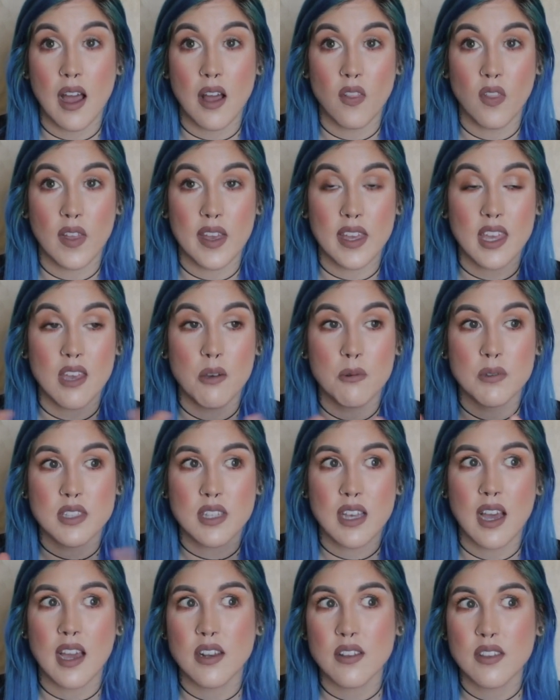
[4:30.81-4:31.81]
like, it
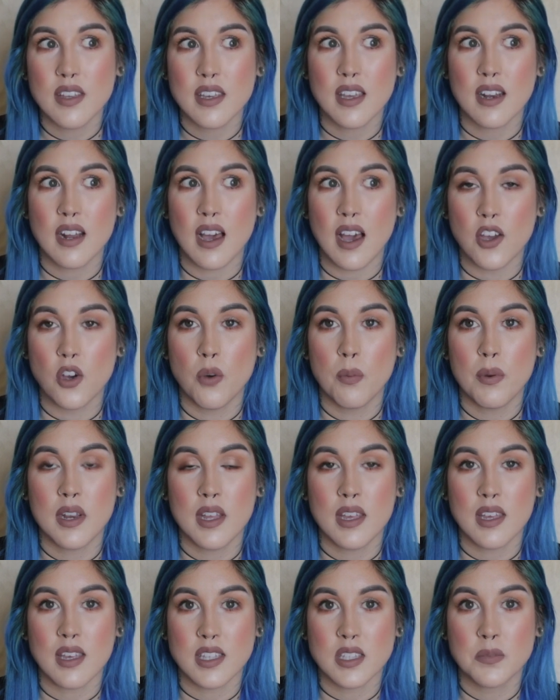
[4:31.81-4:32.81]
was kind of like an
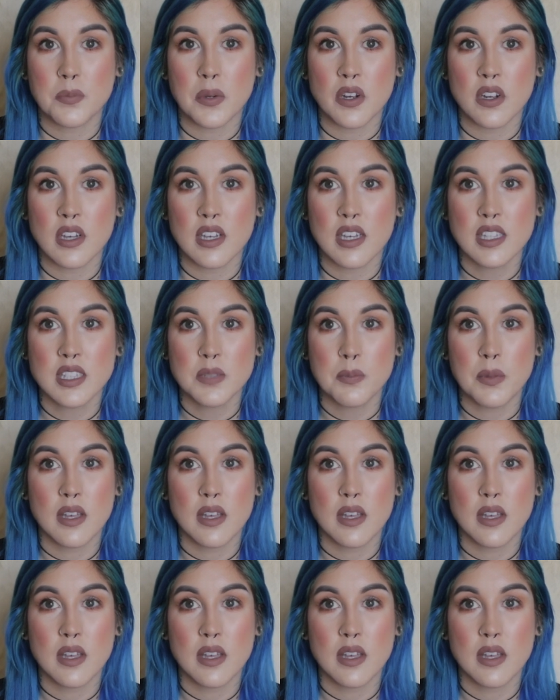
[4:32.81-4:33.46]
eye-opening experience,